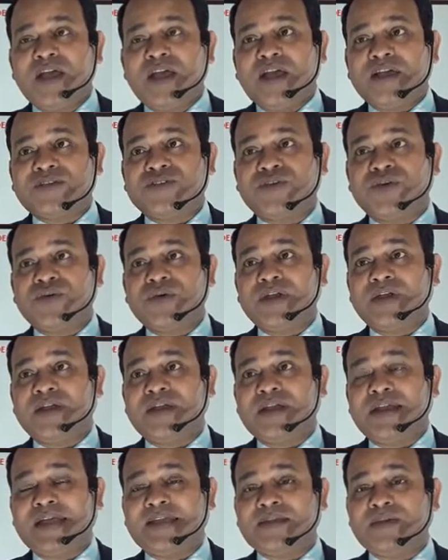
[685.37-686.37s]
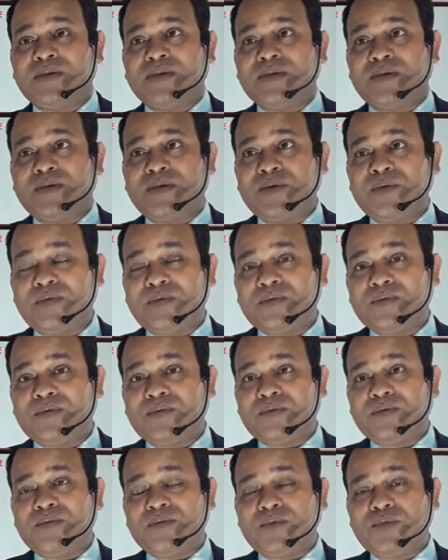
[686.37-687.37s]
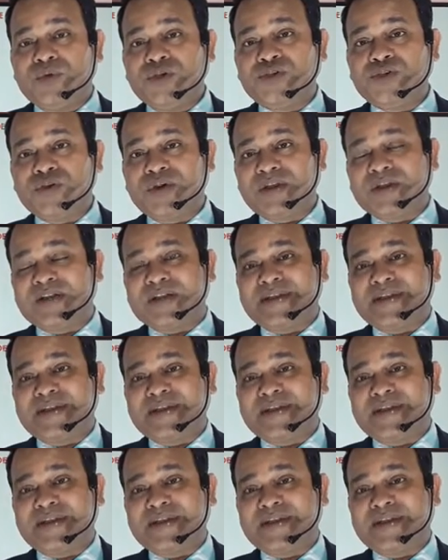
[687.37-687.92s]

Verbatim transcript: so like you know we should